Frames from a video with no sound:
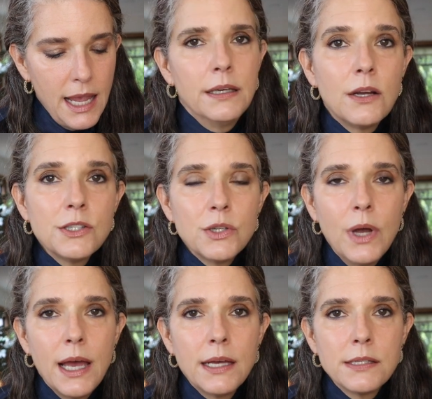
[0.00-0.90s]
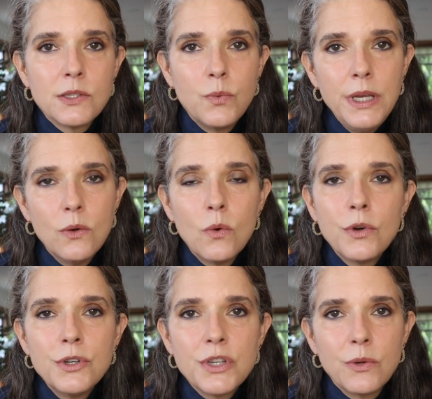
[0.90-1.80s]
It also has sweet
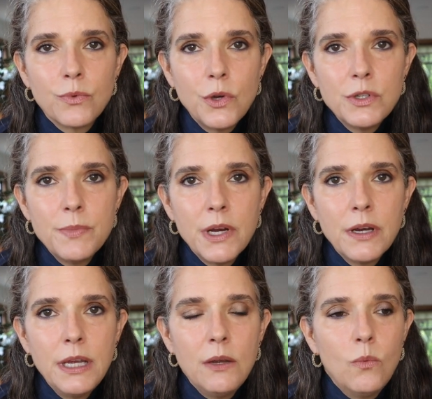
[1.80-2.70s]
orange and rosemary,